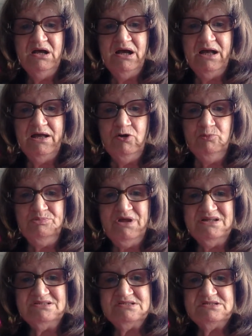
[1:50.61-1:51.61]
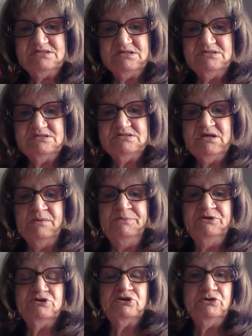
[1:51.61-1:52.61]
I hope that's some
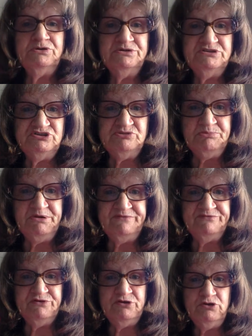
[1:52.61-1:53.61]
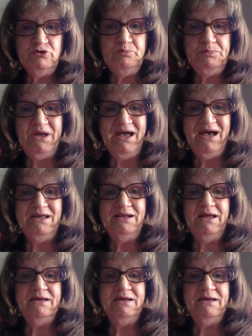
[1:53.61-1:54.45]
encouragement for you, Pat,